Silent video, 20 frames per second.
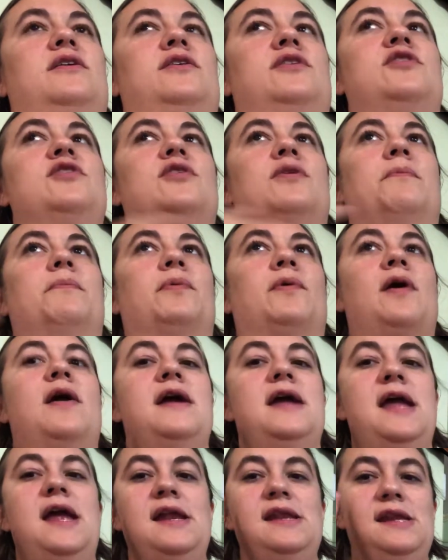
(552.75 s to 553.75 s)
your
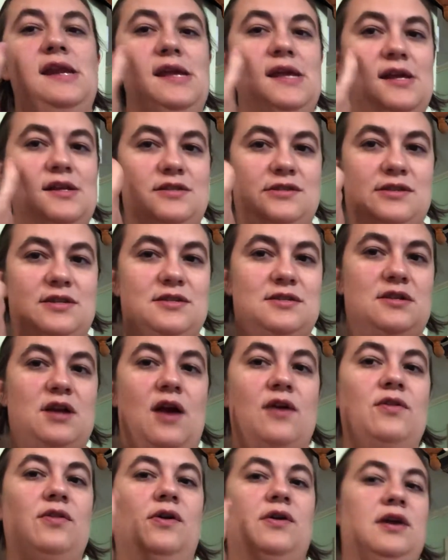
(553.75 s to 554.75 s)
brain needs to
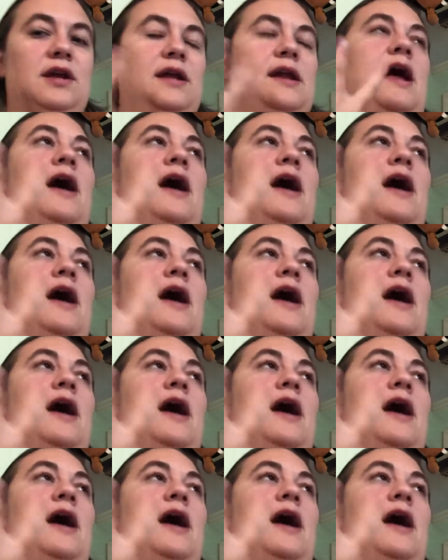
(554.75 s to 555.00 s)
start learning